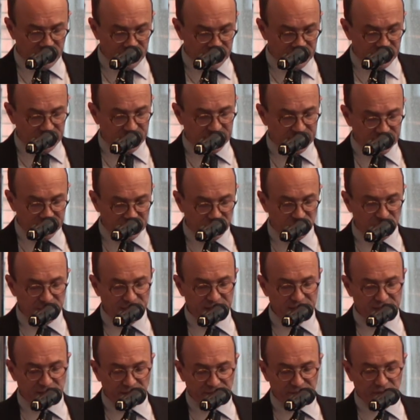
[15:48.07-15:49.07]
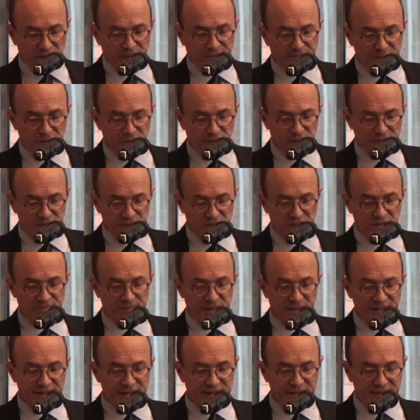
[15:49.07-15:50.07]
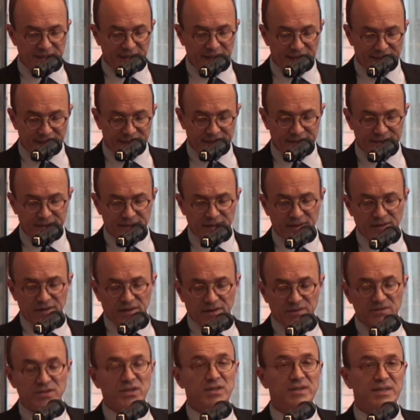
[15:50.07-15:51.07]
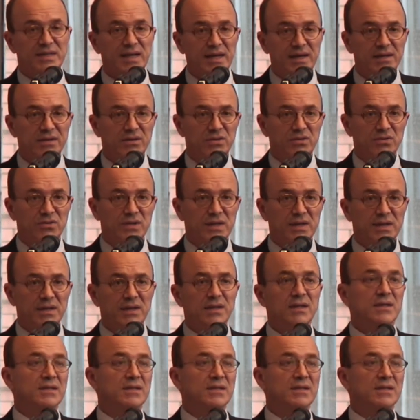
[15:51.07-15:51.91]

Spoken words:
the increase of temperature by the end of the century.